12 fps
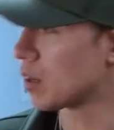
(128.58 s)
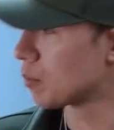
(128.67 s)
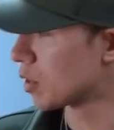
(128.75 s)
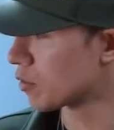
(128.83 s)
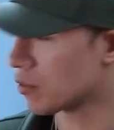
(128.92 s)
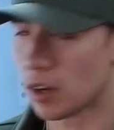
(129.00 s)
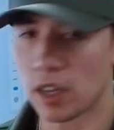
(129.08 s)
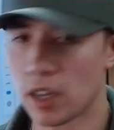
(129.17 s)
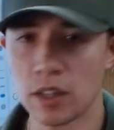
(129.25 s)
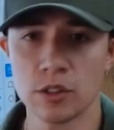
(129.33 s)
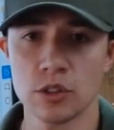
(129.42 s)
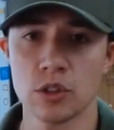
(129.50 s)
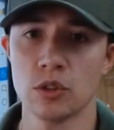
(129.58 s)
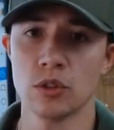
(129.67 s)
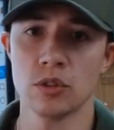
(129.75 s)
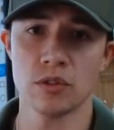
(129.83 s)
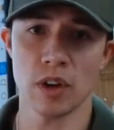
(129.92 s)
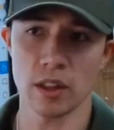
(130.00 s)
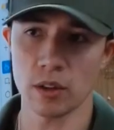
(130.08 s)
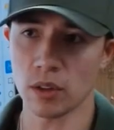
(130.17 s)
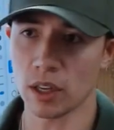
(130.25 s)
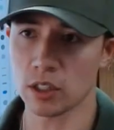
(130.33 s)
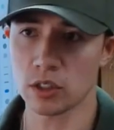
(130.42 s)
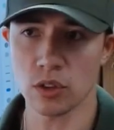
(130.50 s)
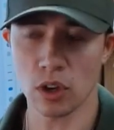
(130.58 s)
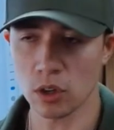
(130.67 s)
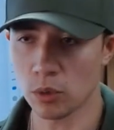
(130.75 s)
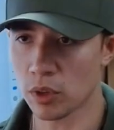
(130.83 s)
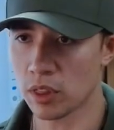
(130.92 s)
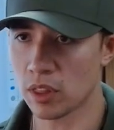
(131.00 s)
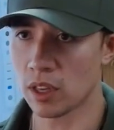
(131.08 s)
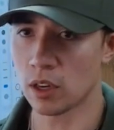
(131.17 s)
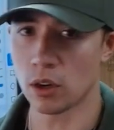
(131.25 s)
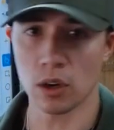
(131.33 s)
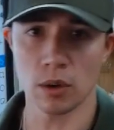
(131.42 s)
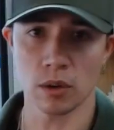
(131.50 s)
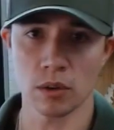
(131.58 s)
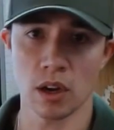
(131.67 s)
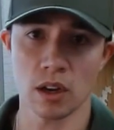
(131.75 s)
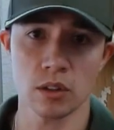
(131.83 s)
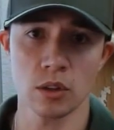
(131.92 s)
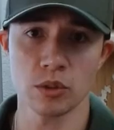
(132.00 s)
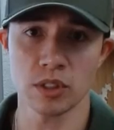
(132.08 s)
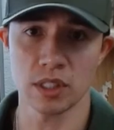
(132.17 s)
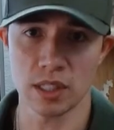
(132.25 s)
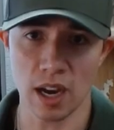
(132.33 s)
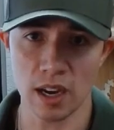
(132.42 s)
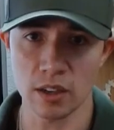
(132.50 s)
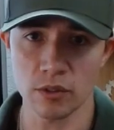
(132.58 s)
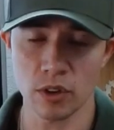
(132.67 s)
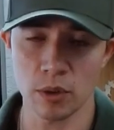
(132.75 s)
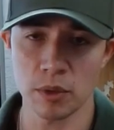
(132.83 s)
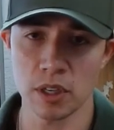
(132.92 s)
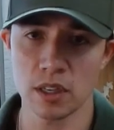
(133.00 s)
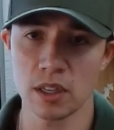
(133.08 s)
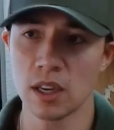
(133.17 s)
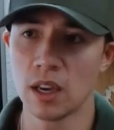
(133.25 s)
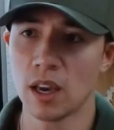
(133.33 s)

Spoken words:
family and friends who've either like struggled with it or got close to dying from it.